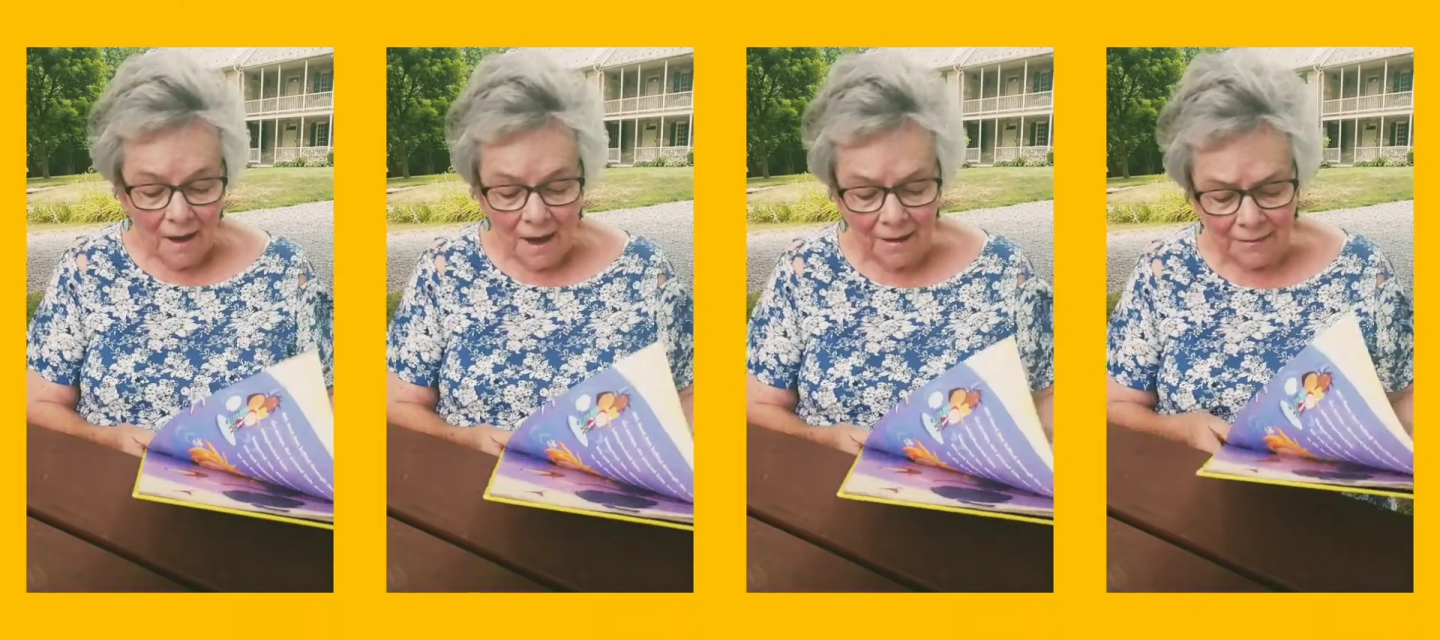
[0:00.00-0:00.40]

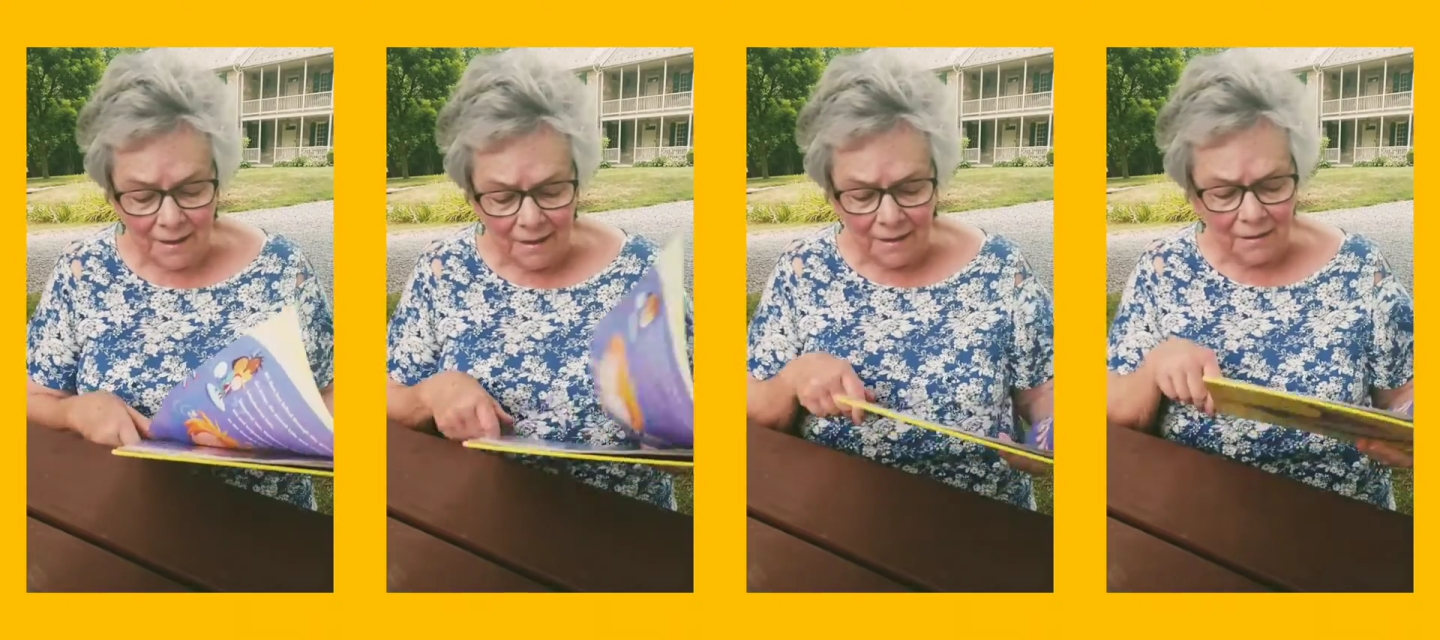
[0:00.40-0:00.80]
And
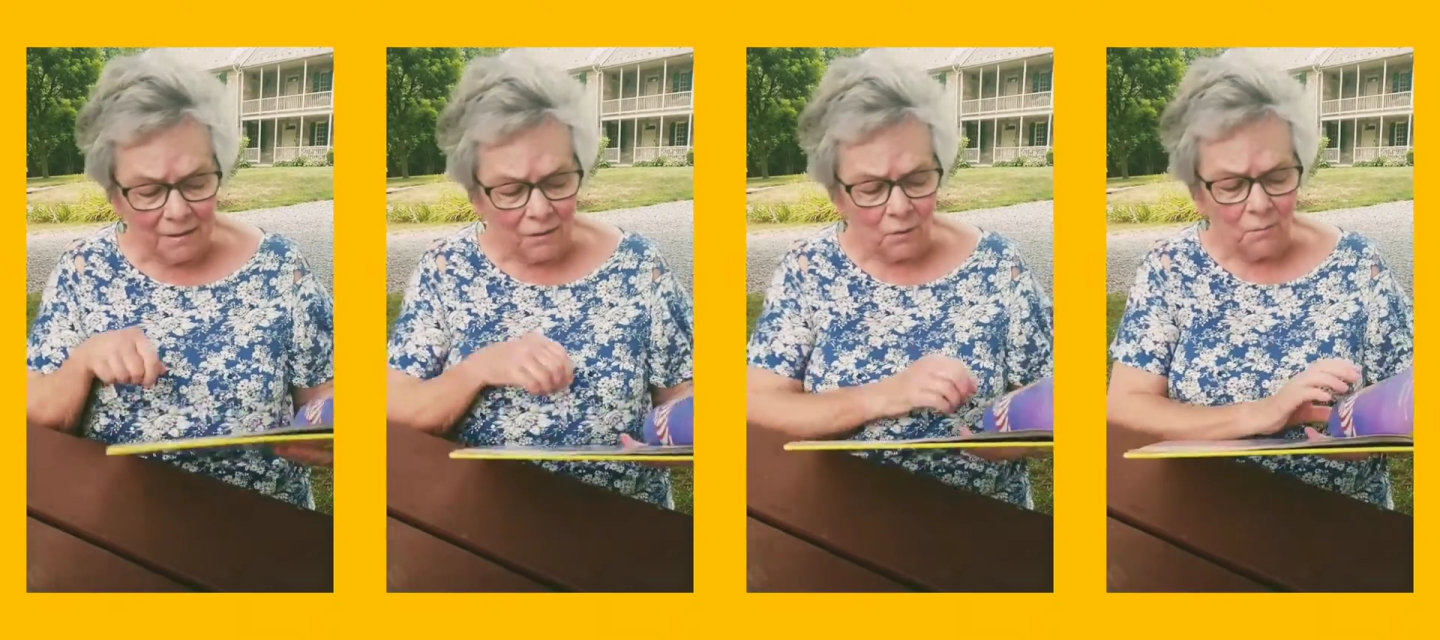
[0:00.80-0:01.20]
Katie
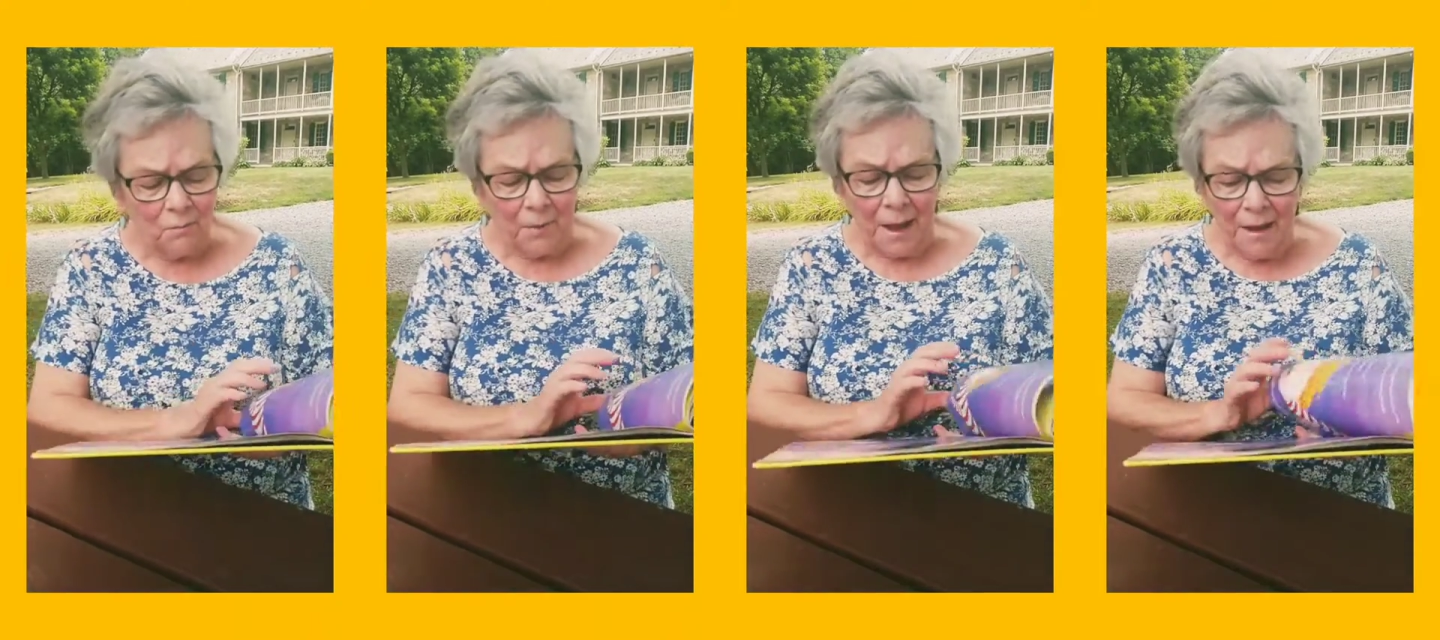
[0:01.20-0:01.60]
Sue
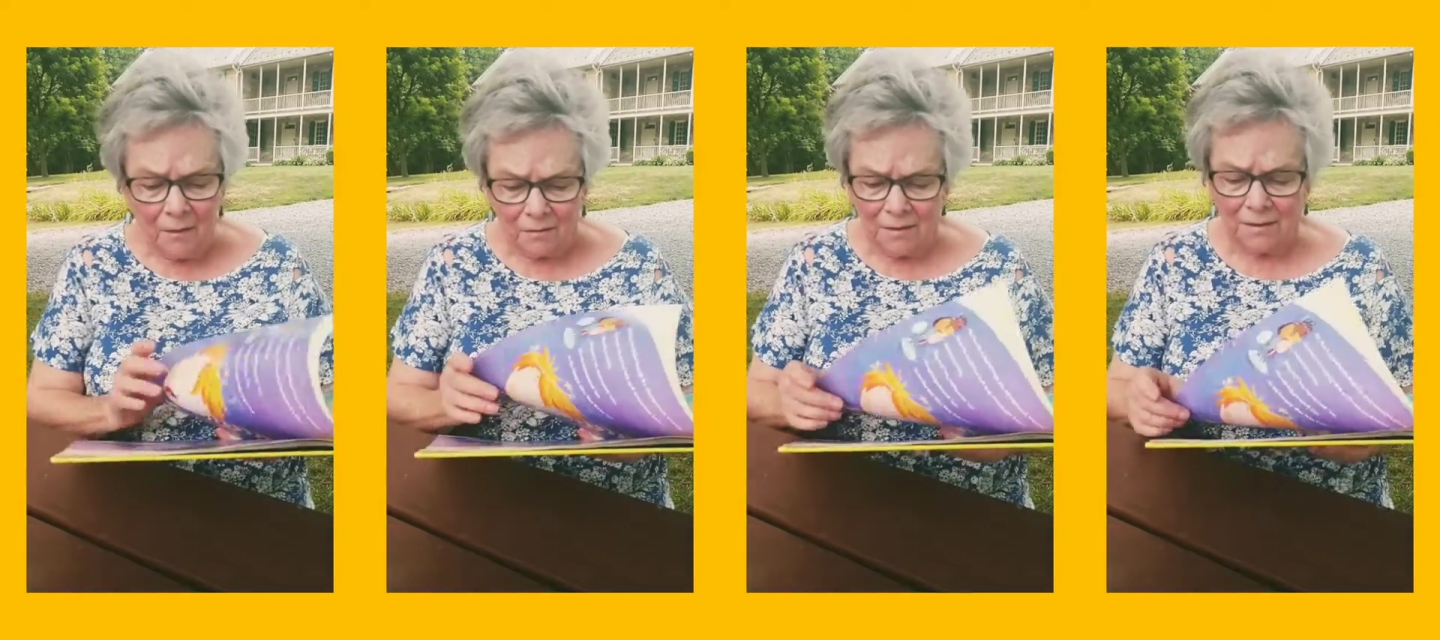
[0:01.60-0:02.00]

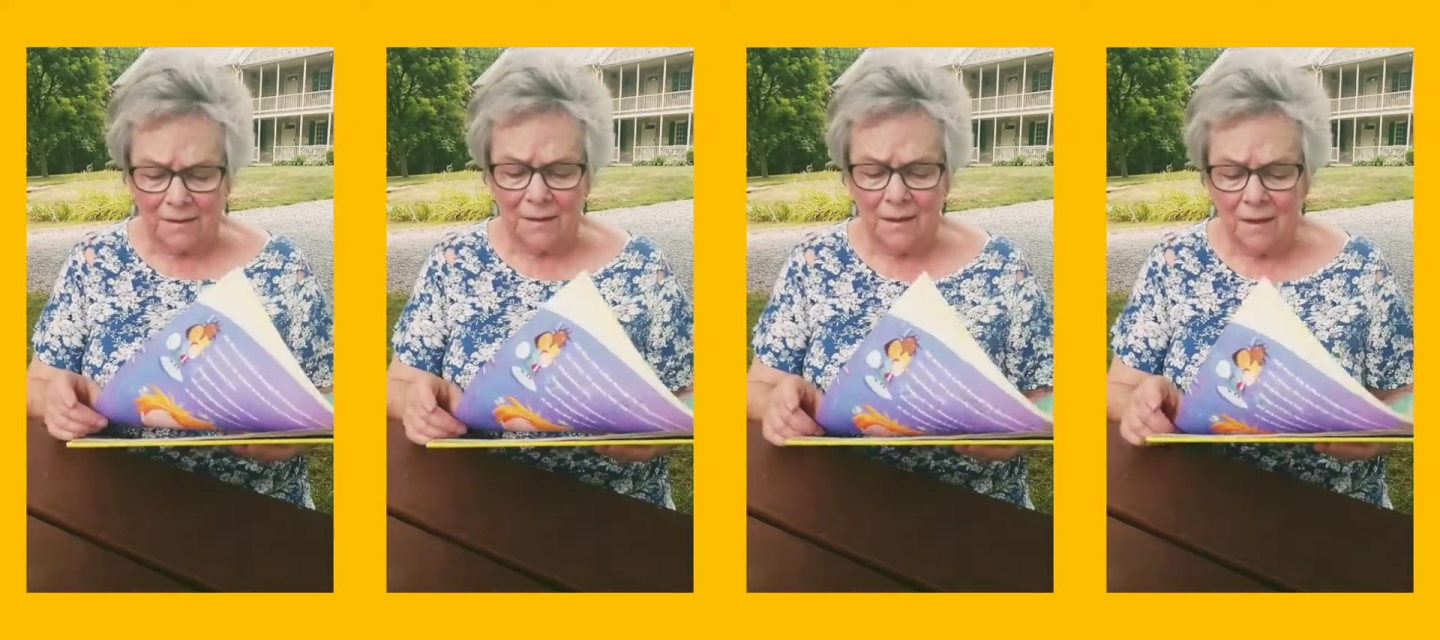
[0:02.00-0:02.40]

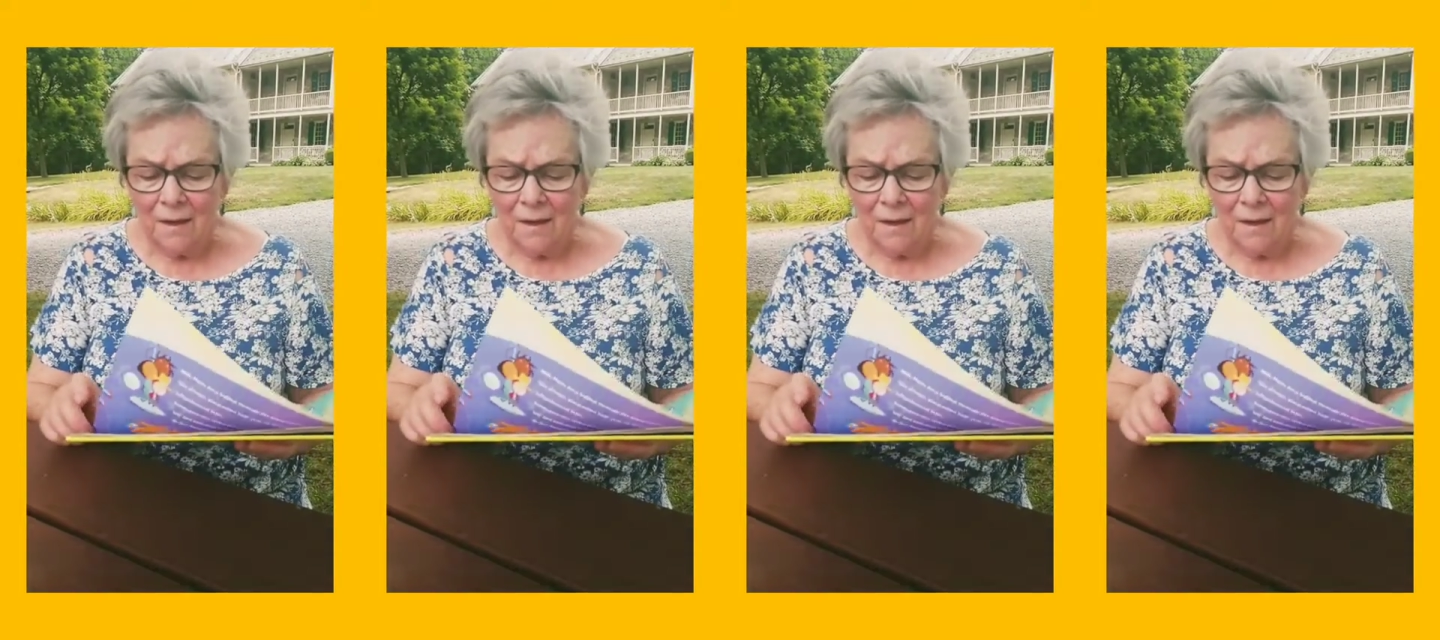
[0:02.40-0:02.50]
bounced